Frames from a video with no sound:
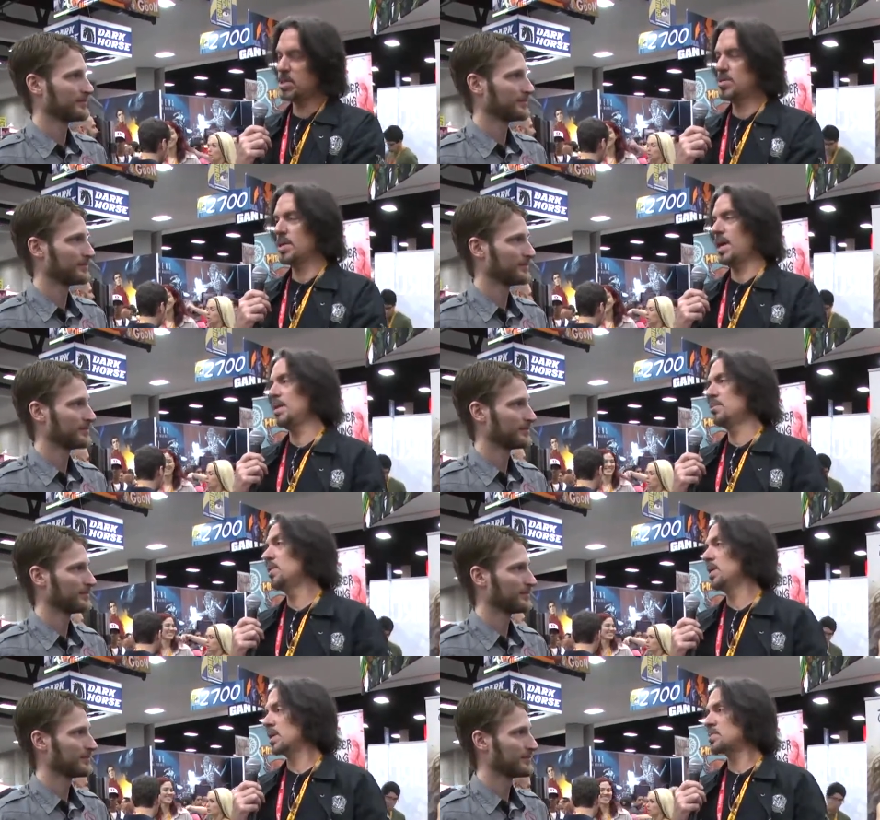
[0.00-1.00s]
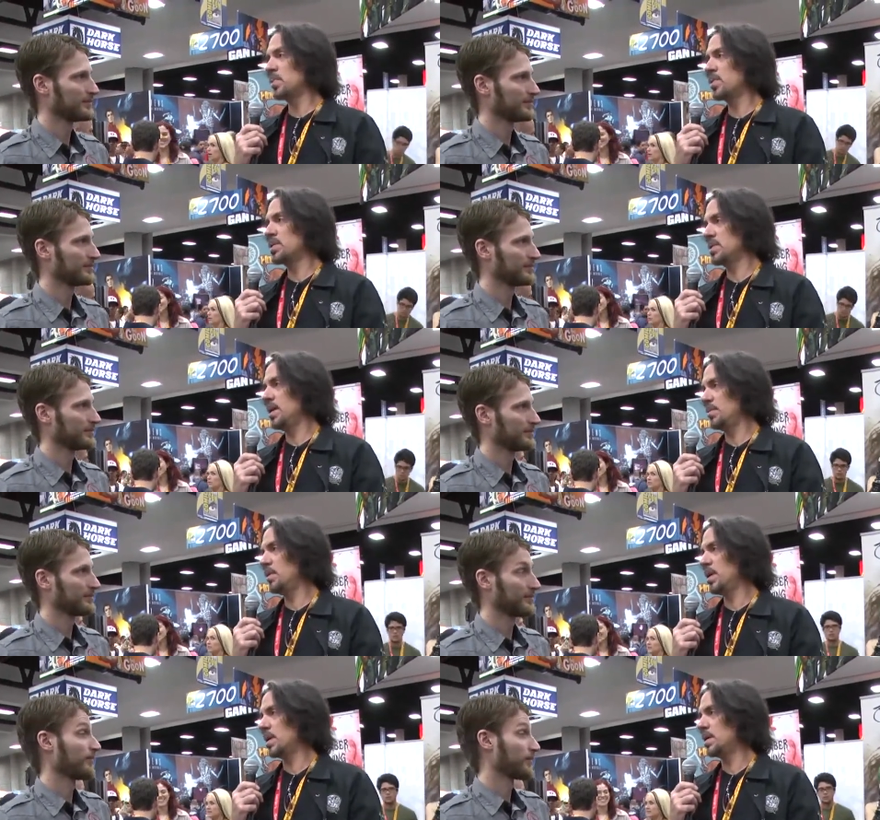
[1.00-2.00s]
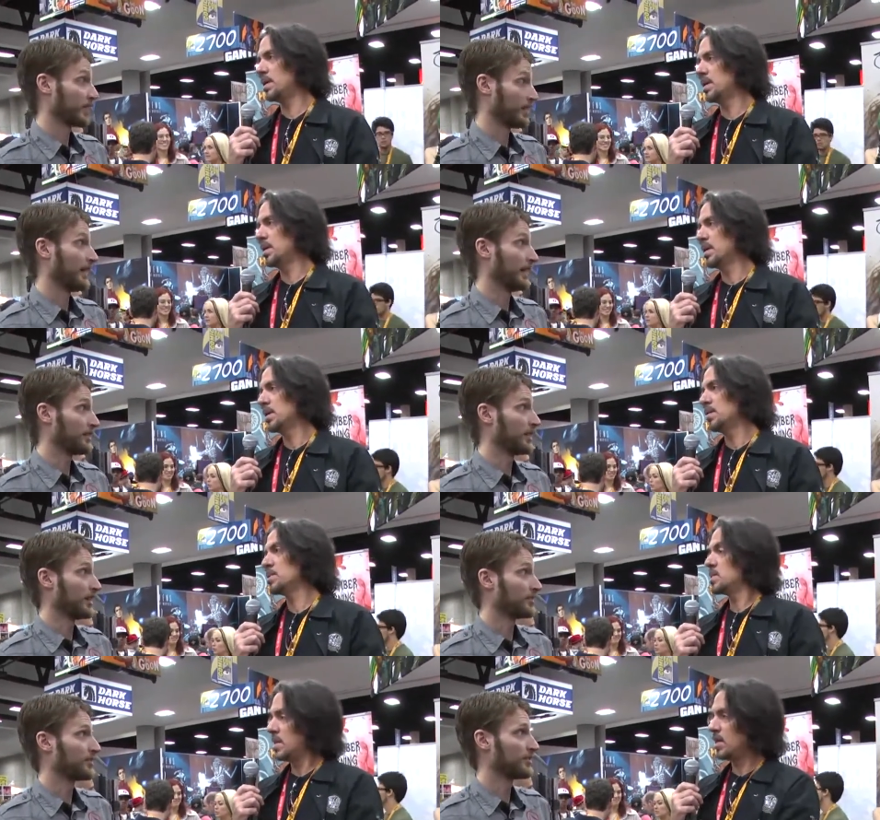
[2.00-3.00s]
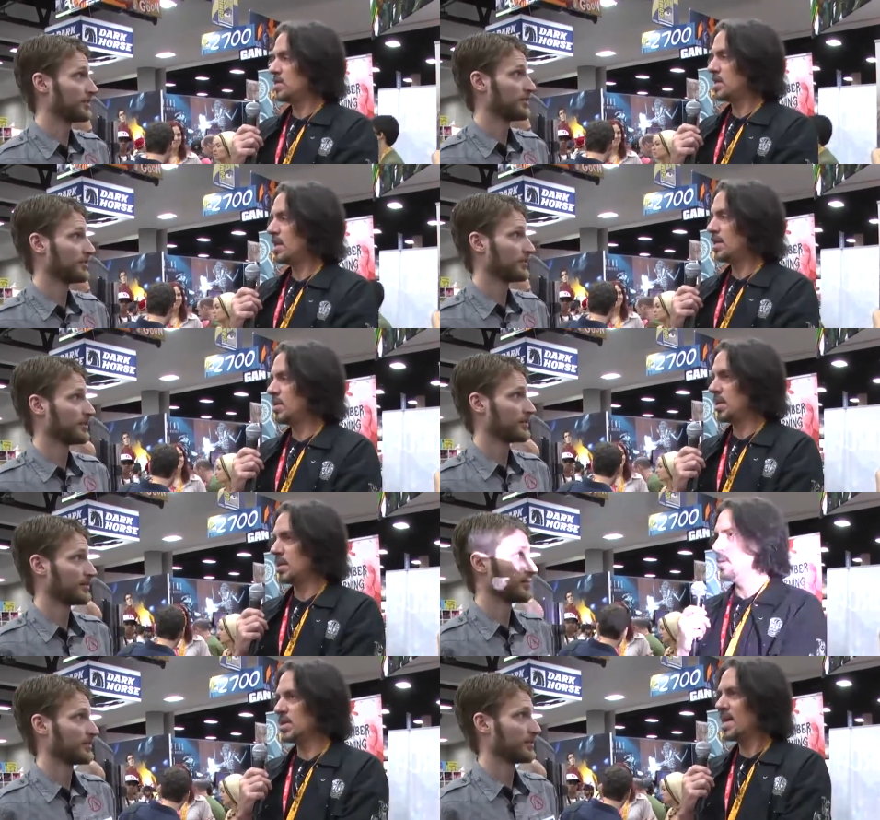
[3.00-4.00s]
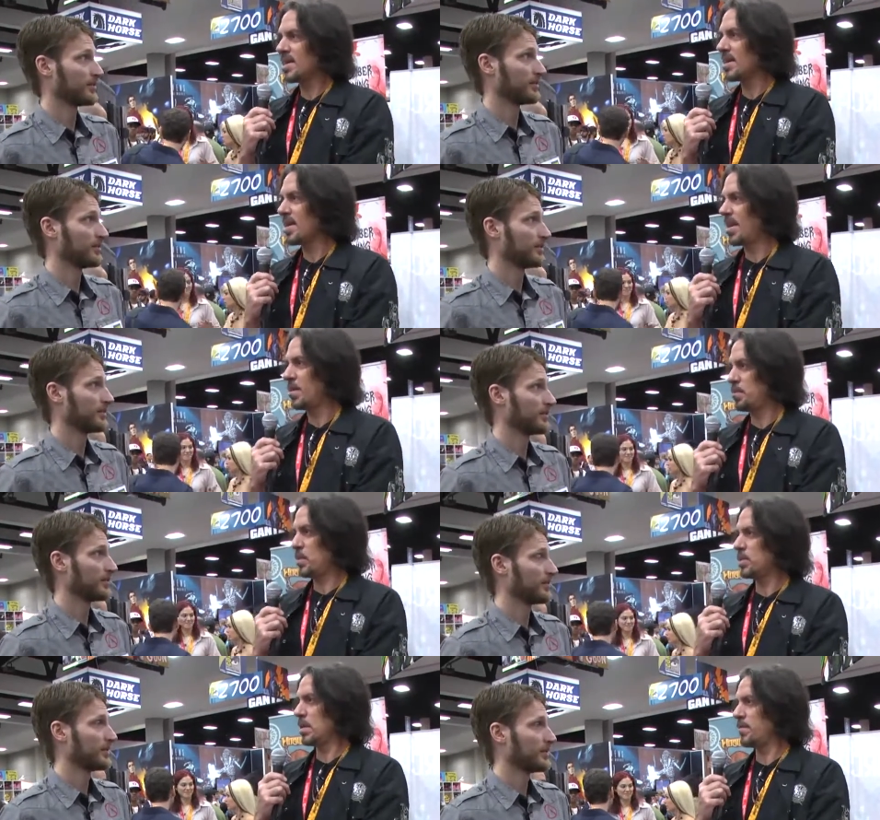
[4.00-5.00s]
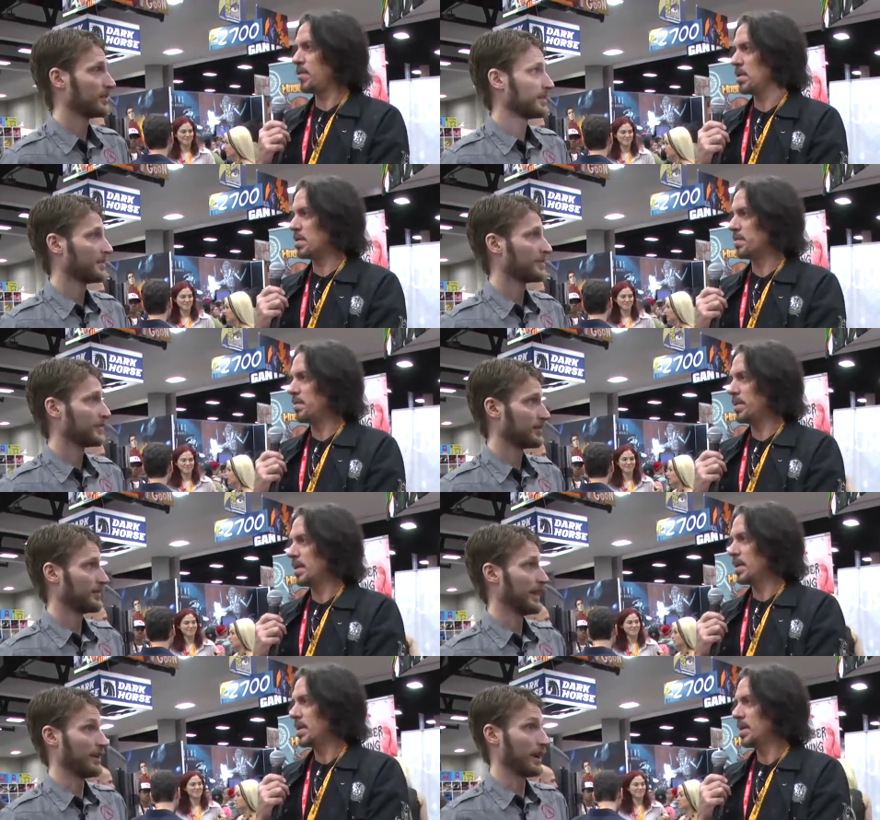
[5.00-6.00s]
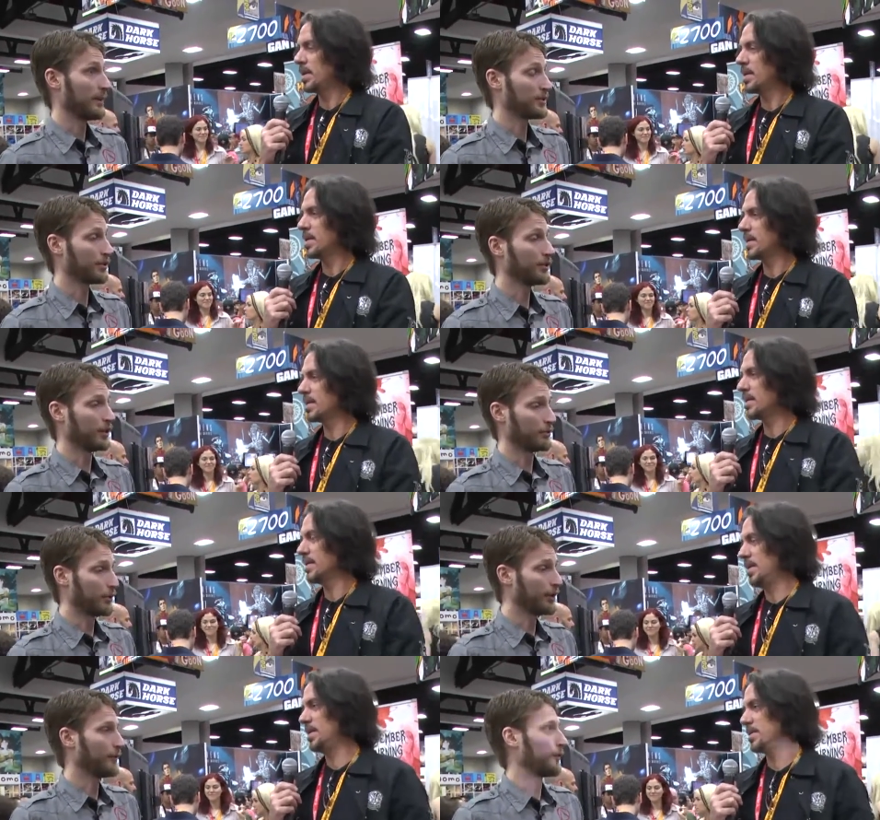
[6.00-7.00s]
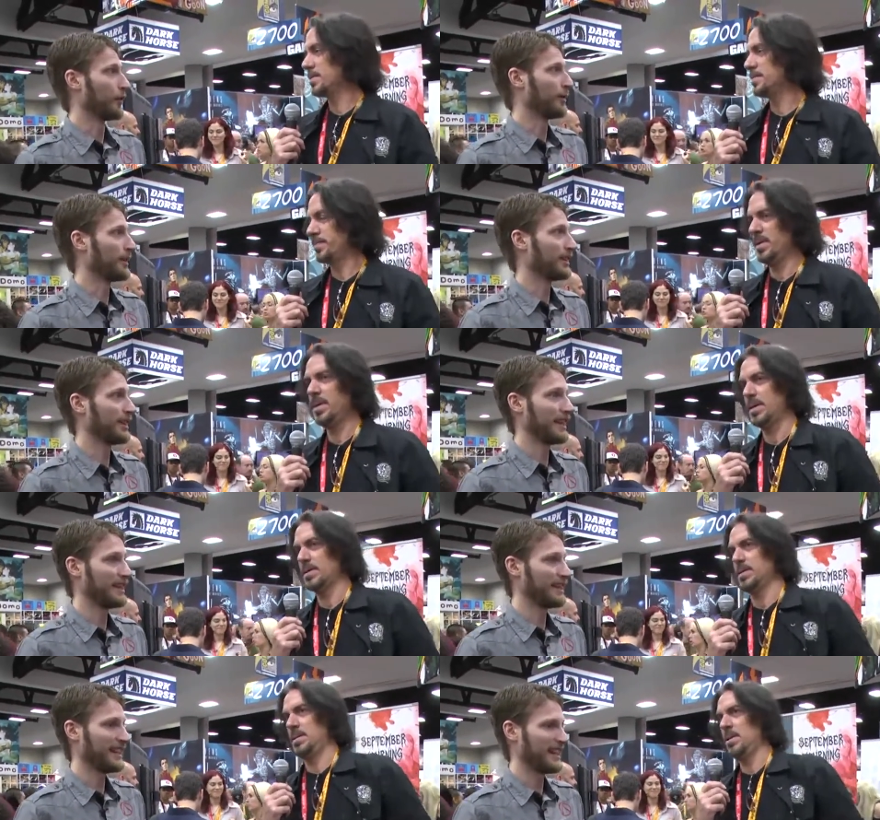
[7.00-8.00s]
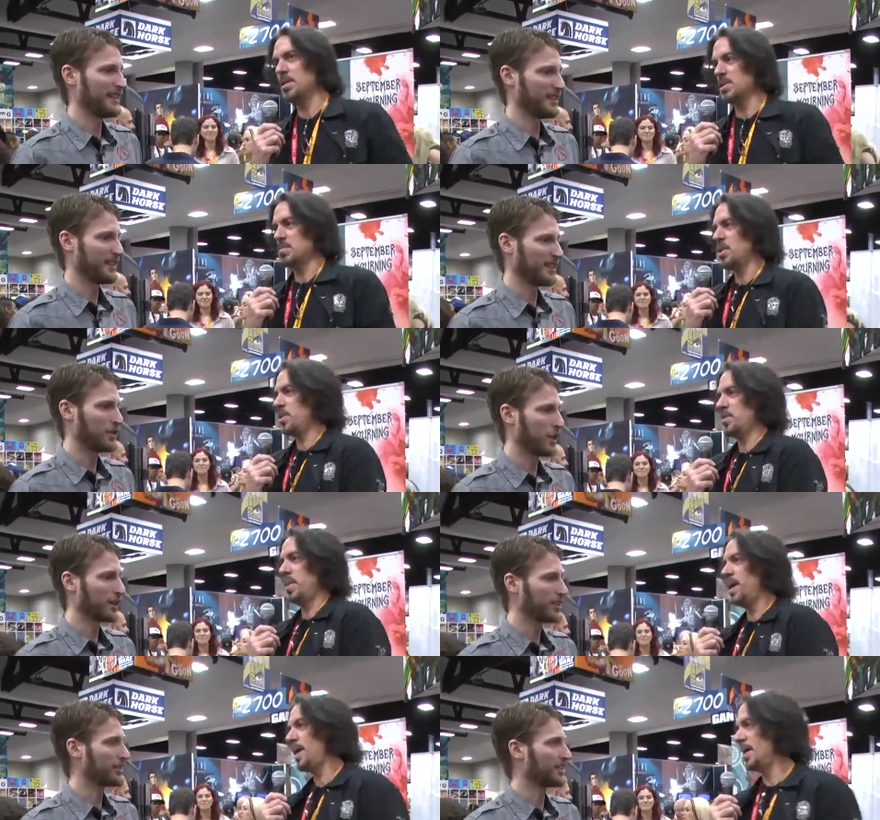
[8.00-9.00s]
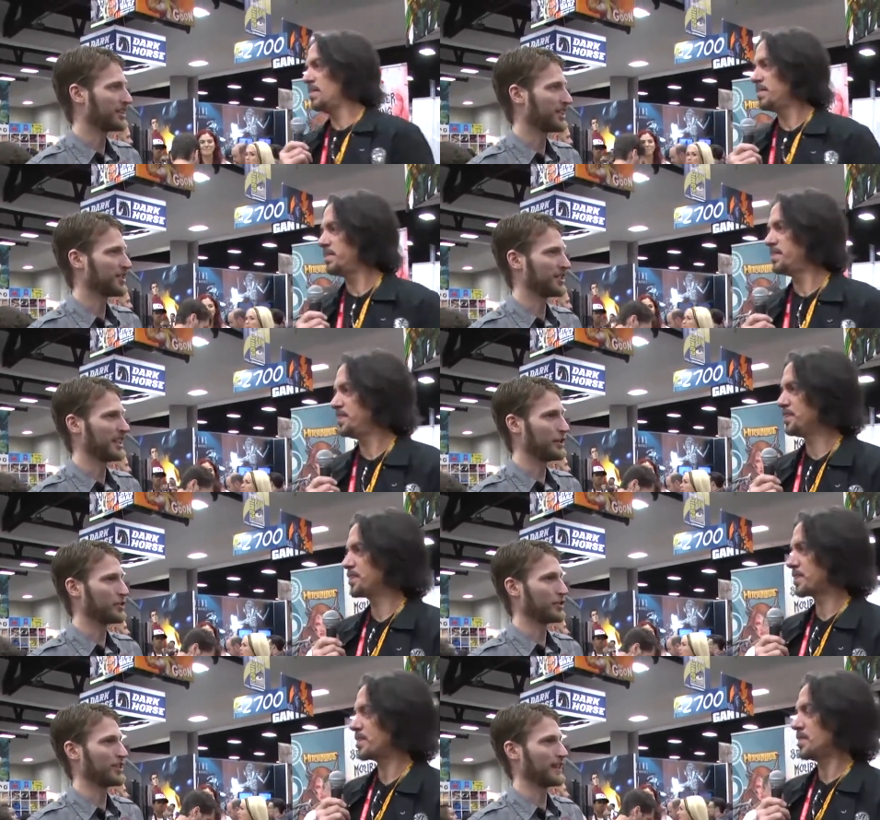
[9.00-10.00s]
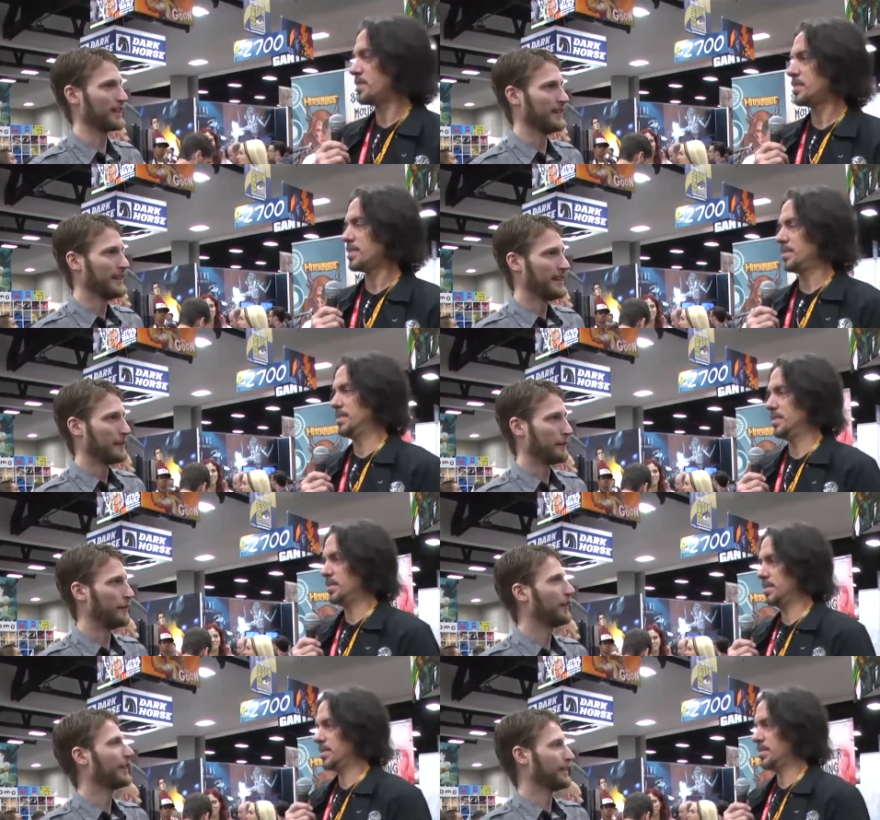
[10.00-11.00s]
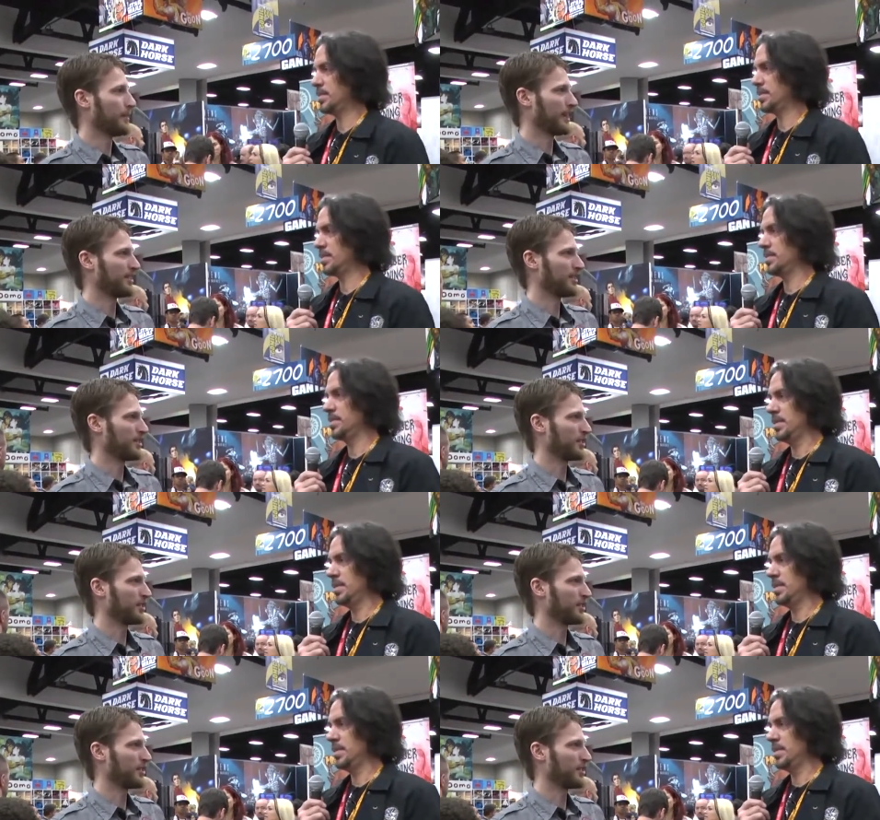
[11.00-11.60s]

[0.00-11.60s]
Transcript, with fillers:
Speaker 1: 2 game really explores that well. Yeah, it does. Which is like you said, you, you like the guy, you're pulling for him.
Speaker 2: Yeah, you're absolutely rooting yeah. for him, and, yeah. and, and all this murder the Darkness is such an interesting villain because it's